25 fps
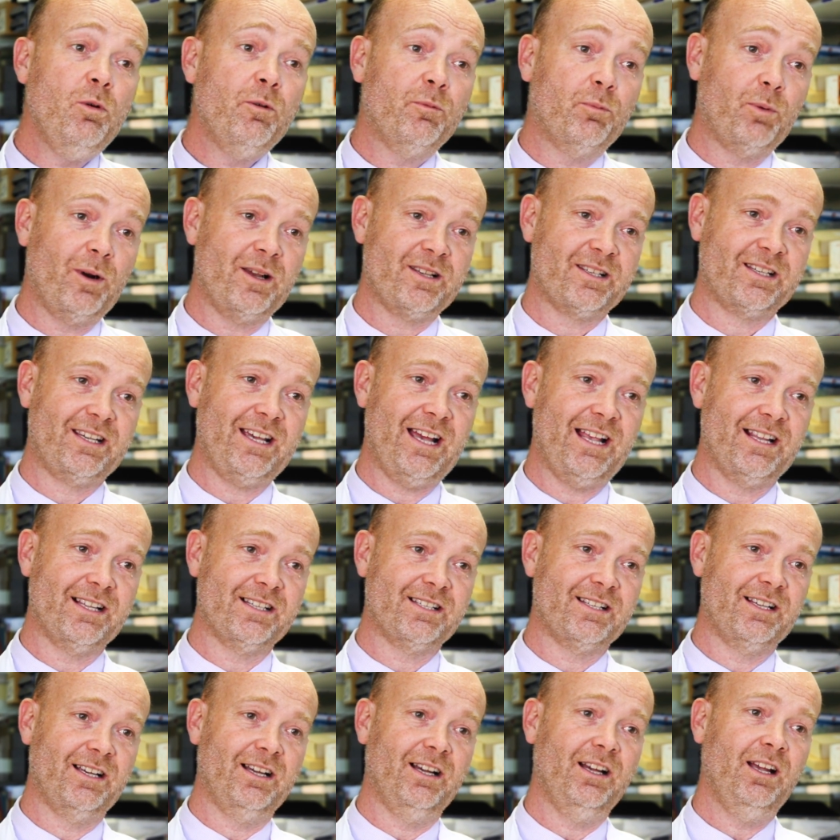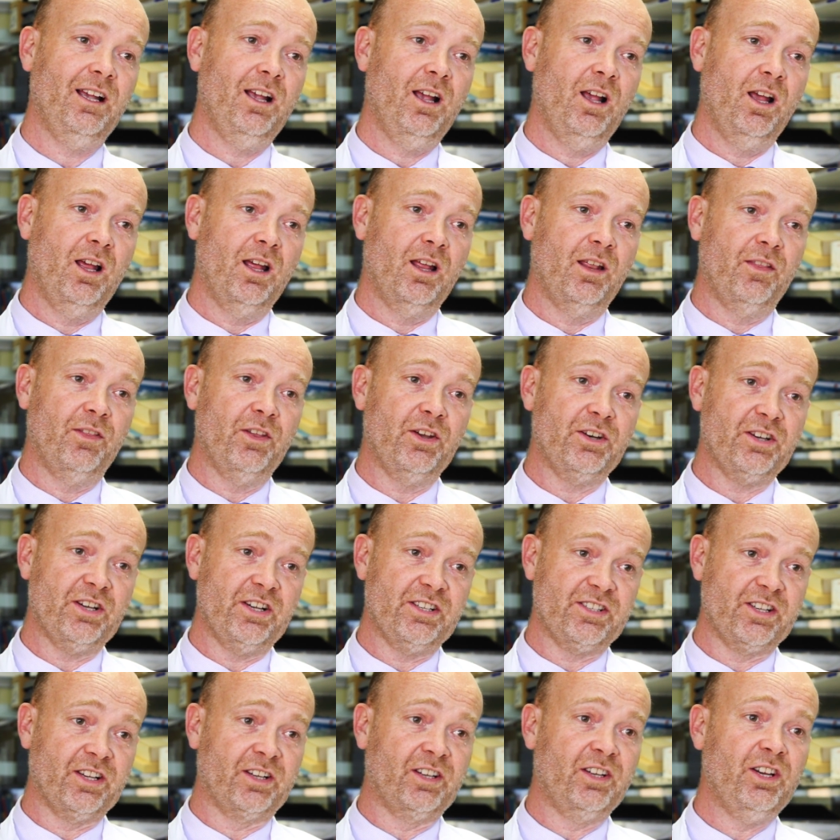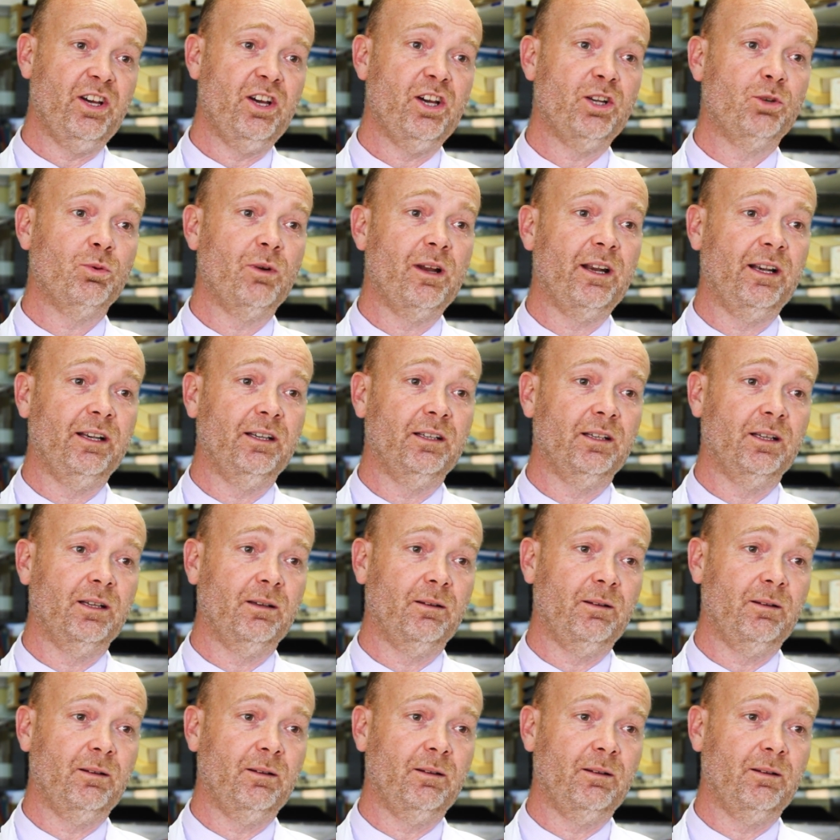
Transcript: of breast cancer that has occurred when